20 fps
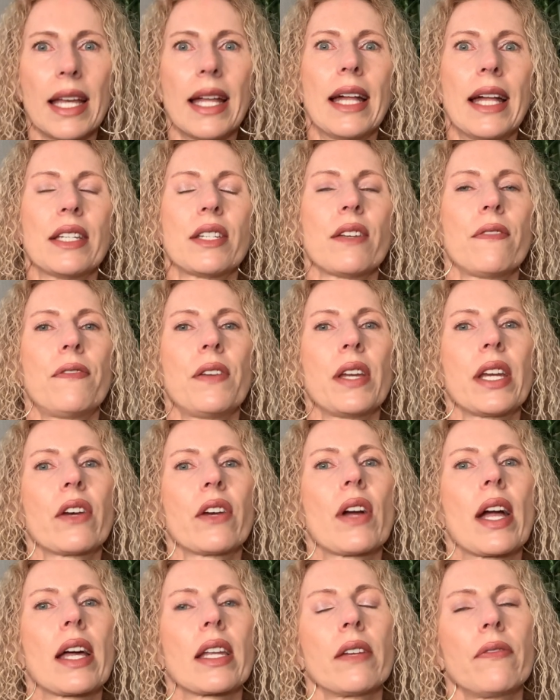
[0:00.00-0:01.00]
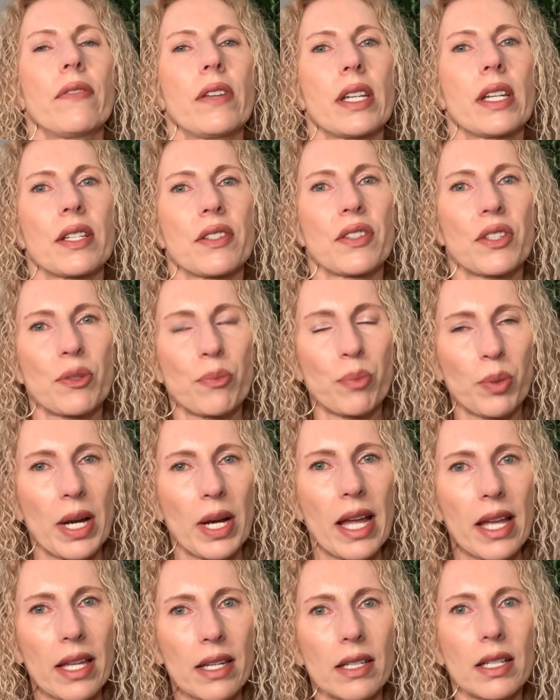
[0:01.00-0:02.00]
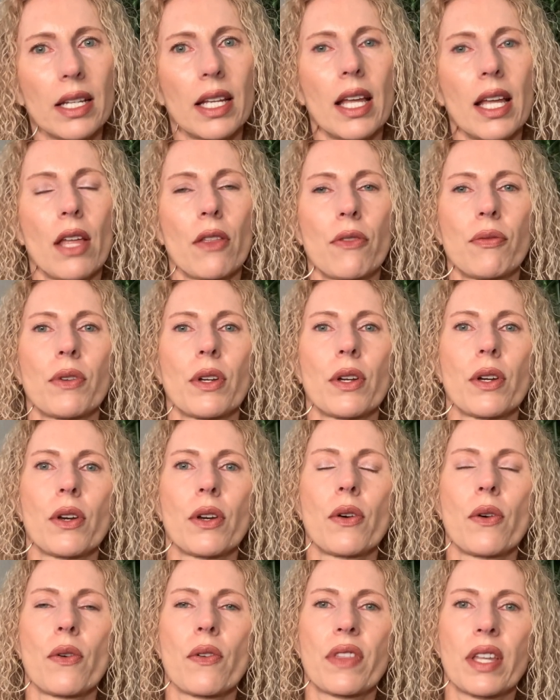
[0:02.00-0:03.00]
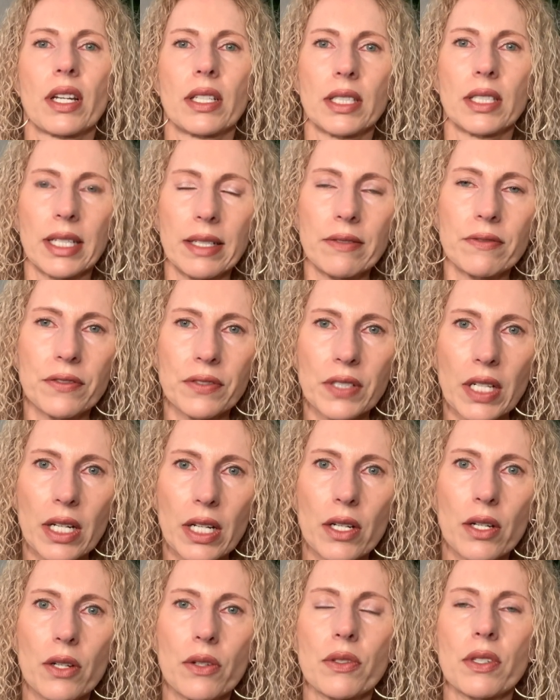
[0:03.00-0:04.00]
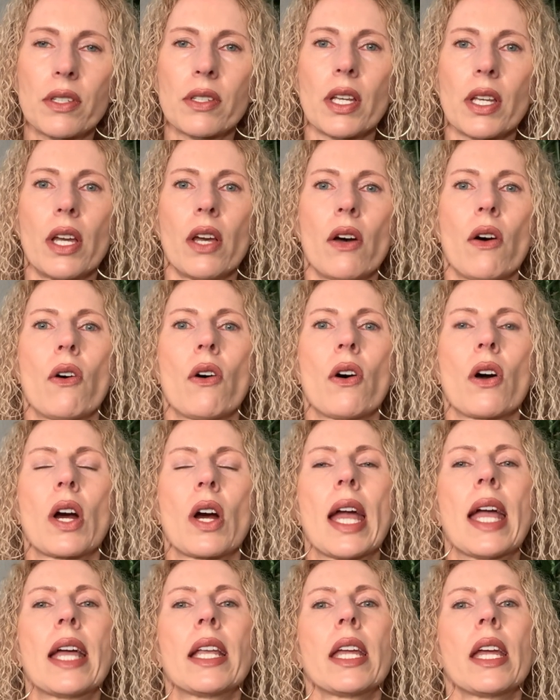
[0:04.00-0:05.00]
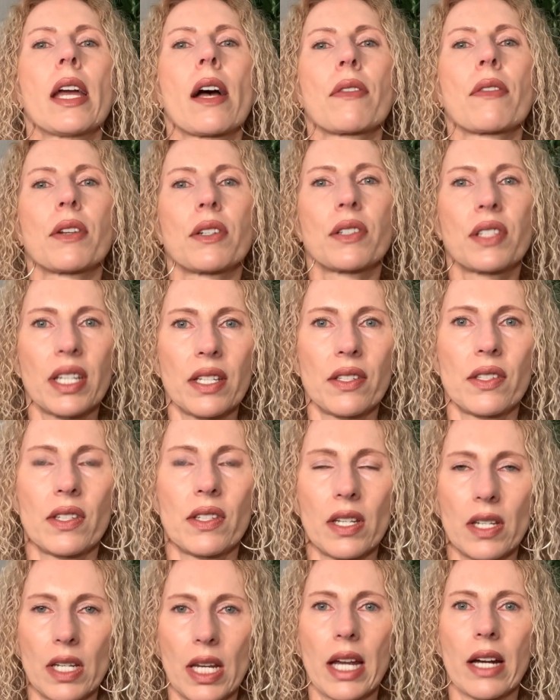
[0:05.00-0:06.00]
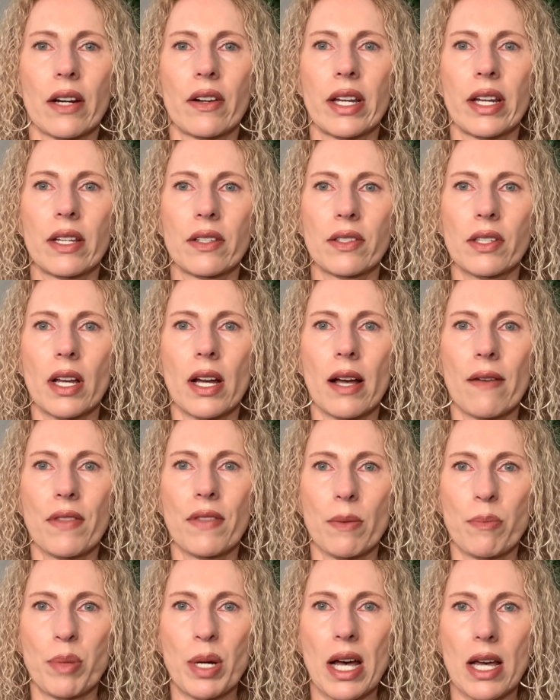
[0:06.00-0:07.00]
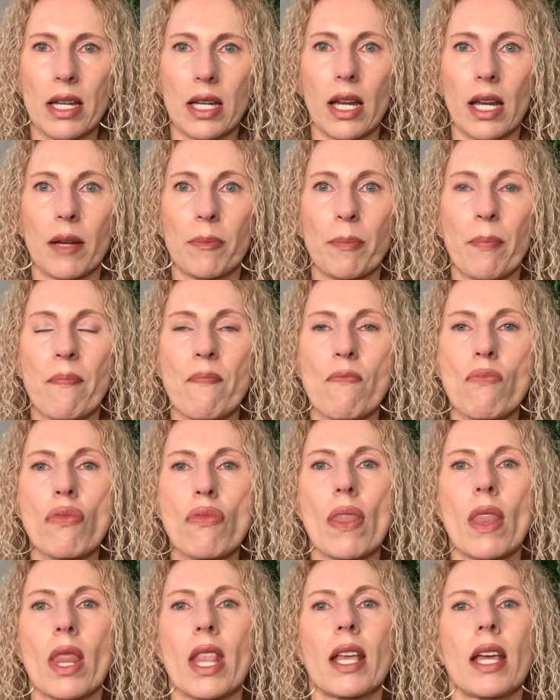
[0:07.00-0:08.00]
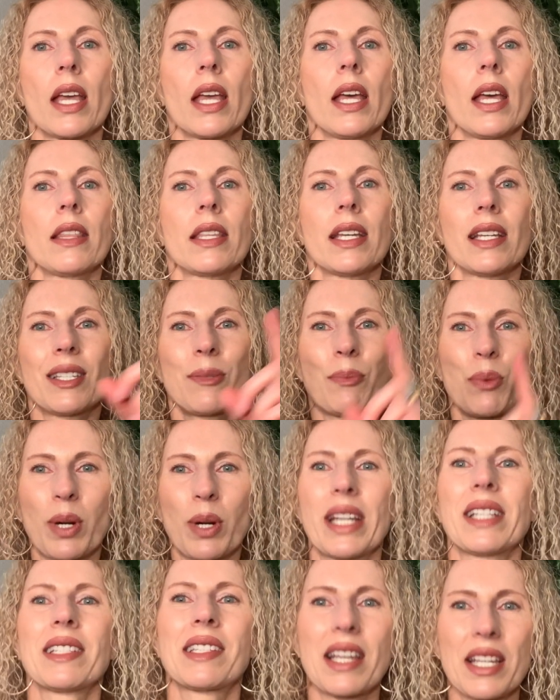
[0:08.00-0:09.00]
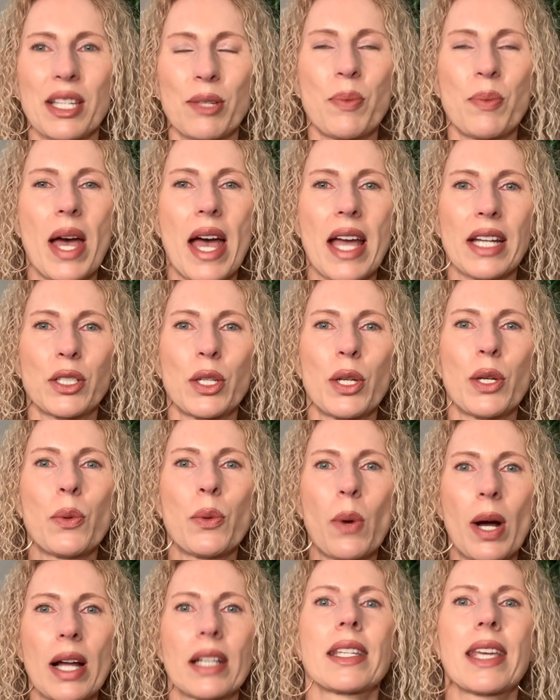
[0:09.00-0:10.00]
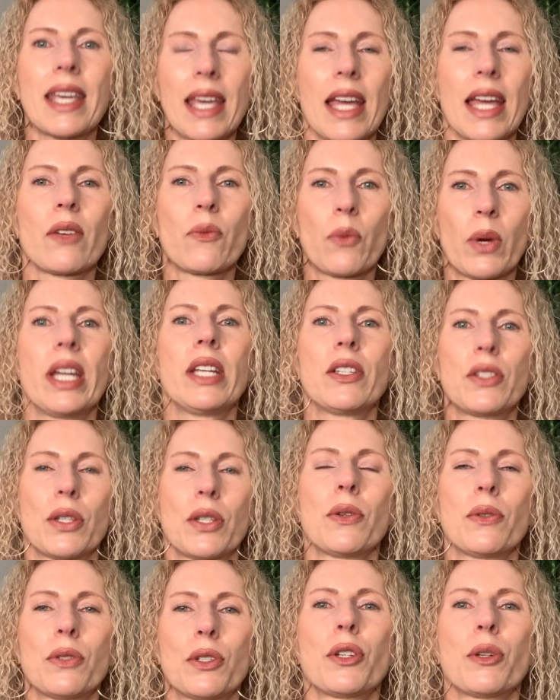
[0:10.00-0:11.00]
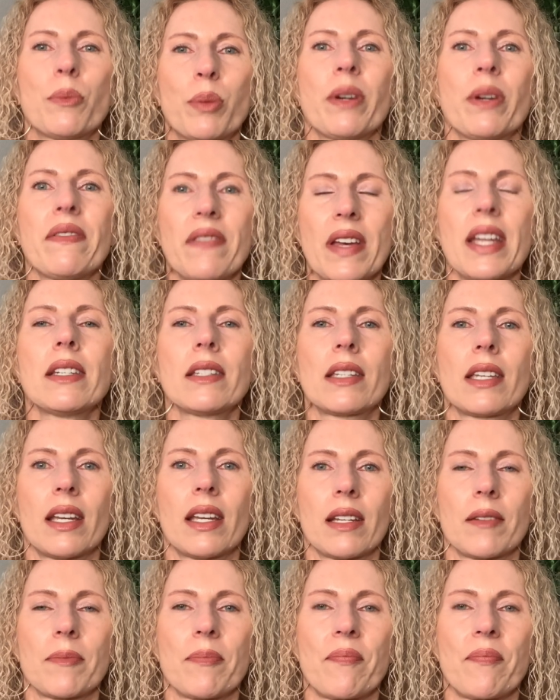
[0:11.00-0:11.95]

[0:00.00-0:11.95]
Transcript: to figure out if it is spread through the lymph nodes or any other distant areas of the body. This brings us back to what can we do to prevent it?